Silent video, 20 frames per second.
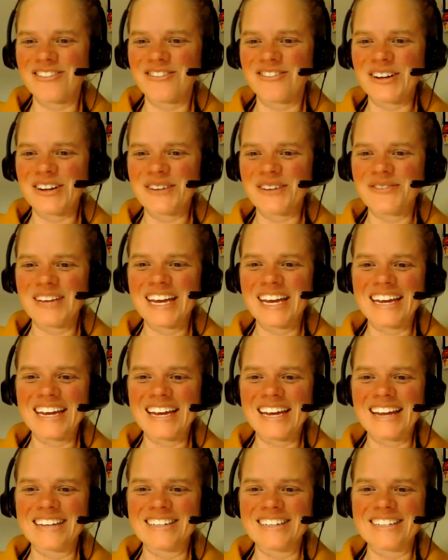for
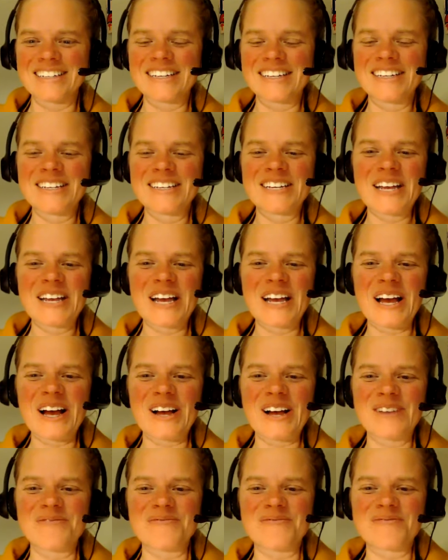me." And
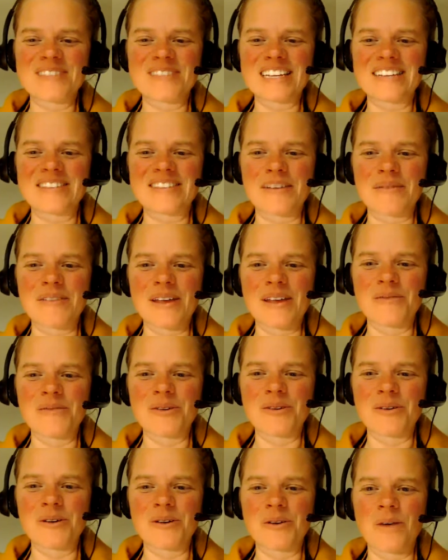some of them
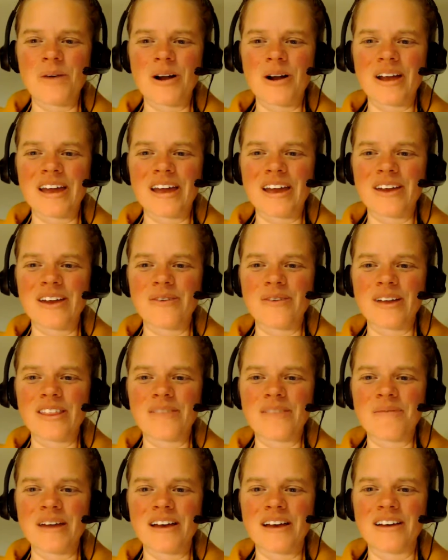who were walking with
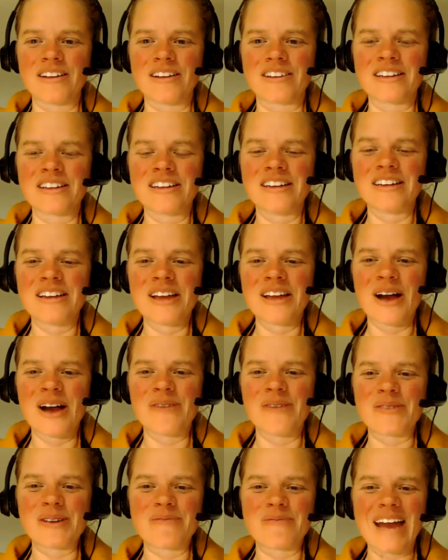male
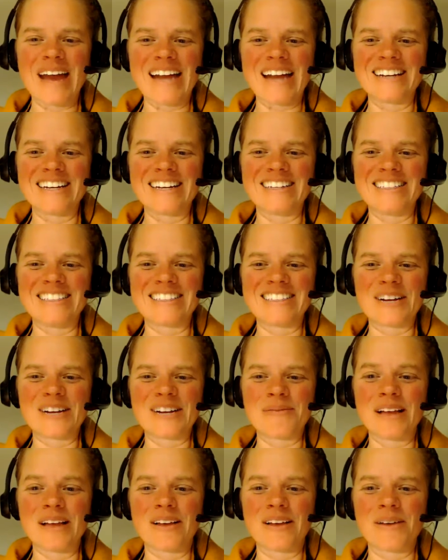companions, their
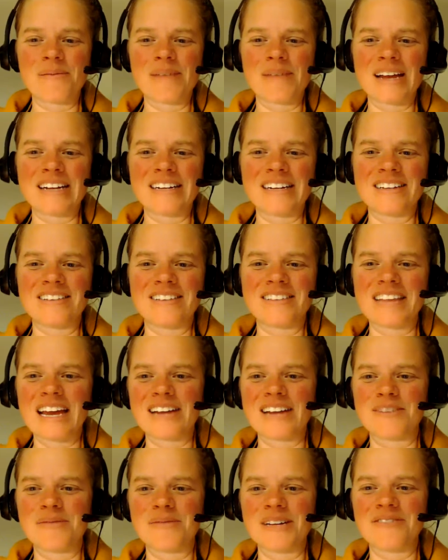male companions
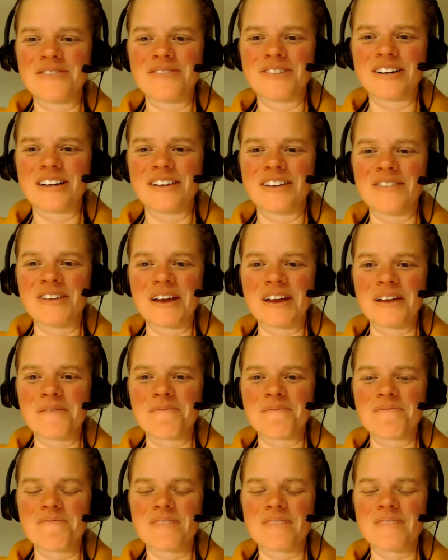thanked me for giving
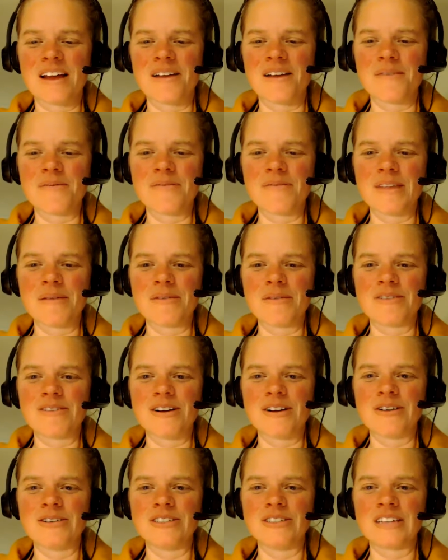them a
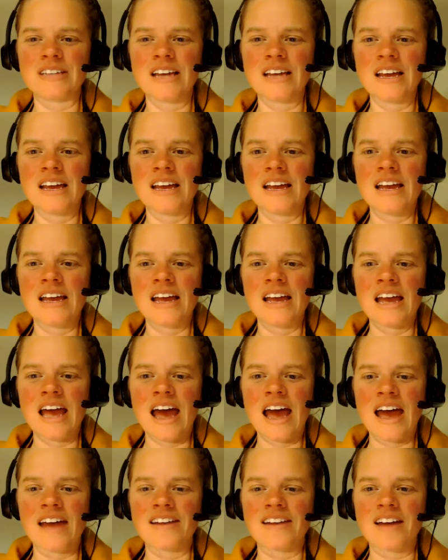rose.
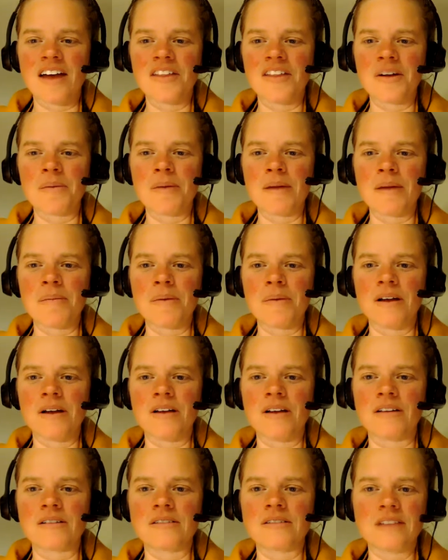And other
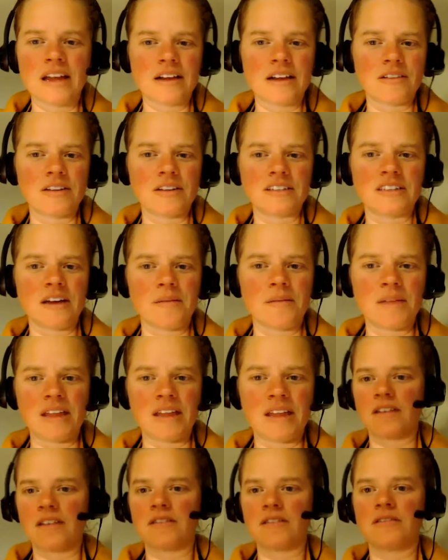people like looked at me
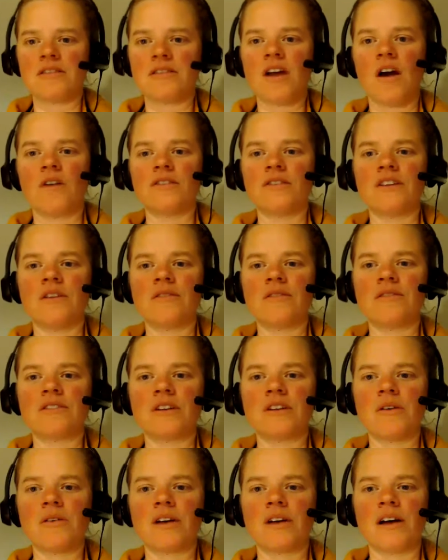like, "No, don't
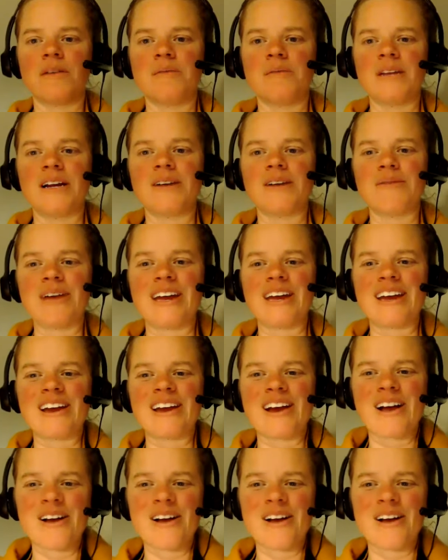come near me.